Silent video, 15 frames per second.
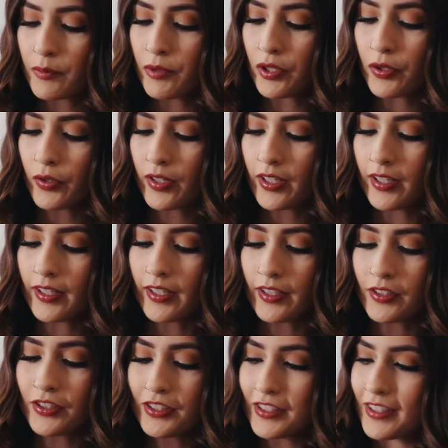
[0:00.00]
So I'm gonna go ahead and
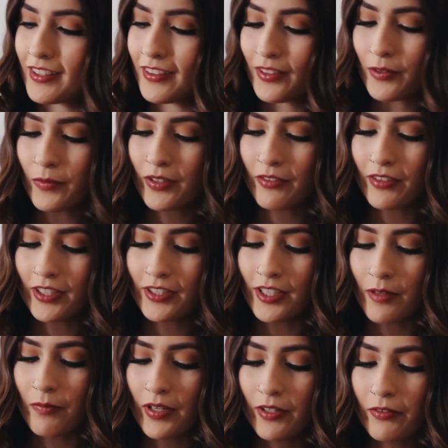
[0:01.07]
get just a little bit of each.
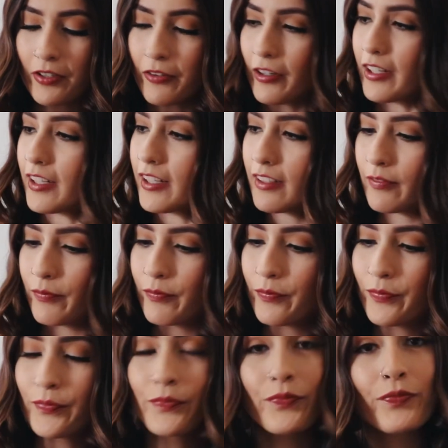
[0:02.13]
I might regret it.
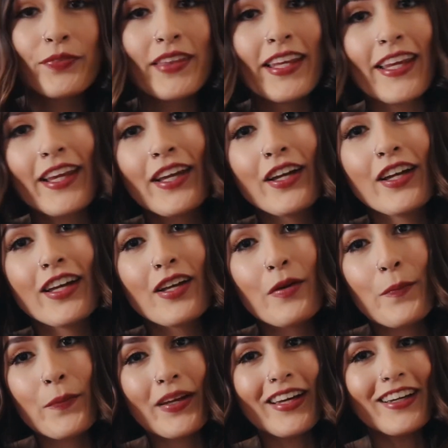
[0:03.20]

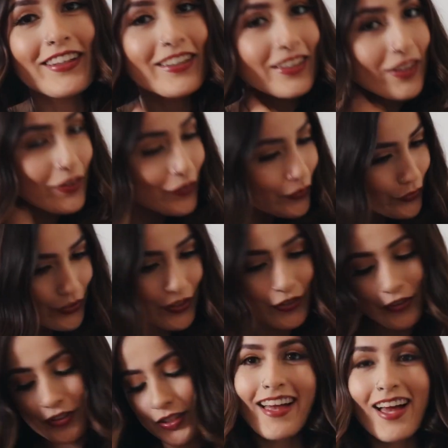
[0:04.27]
But you know, who
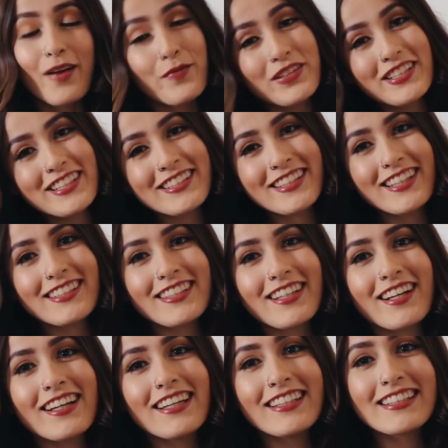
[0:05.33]
knows? I'm gonna just test it
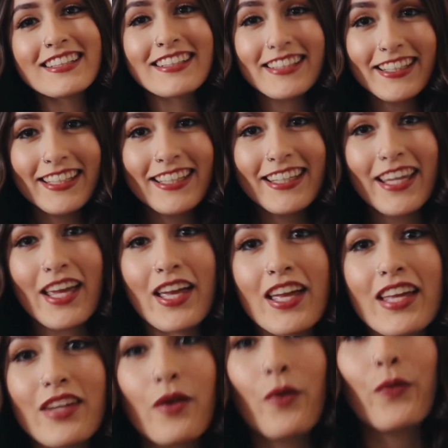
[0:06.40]
out and see,
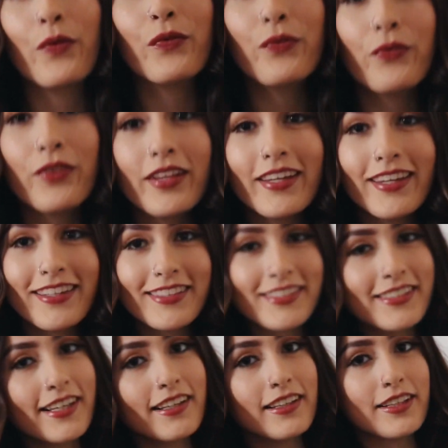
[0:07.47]
and hopefully
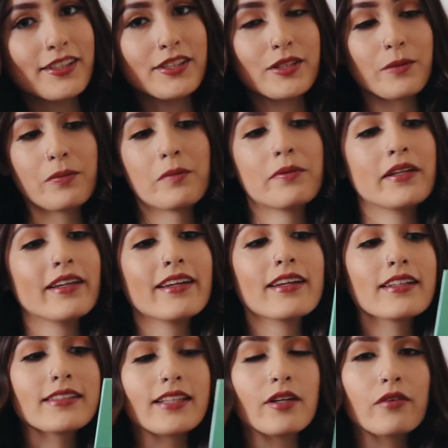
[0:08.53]
it's not like super pink,
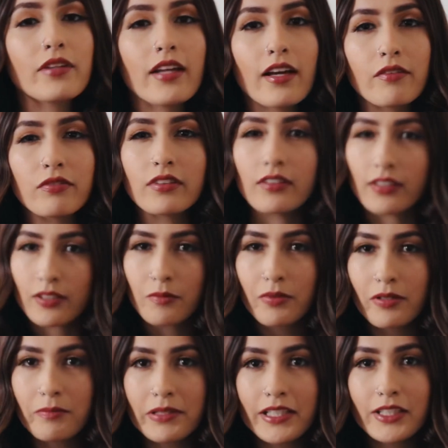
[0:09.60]
because I already have a little
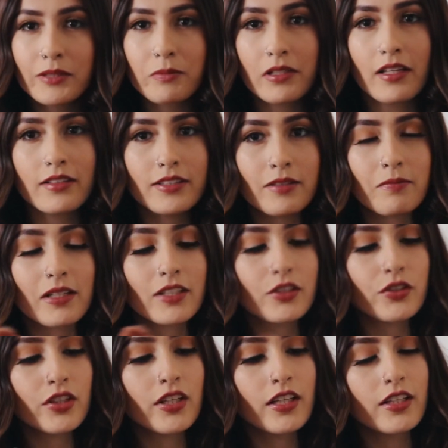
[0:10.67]
bit of blush but not too
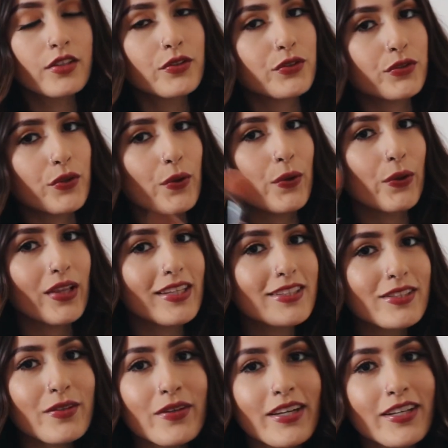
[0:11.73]
much. So
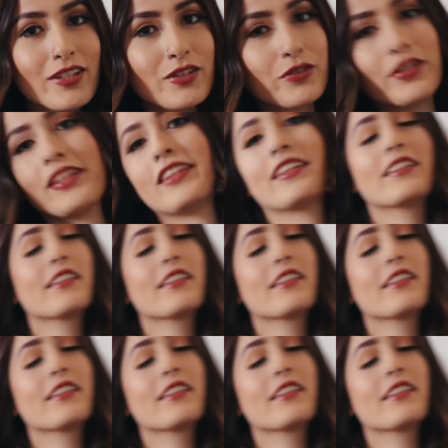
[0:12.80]
let's go ahead and try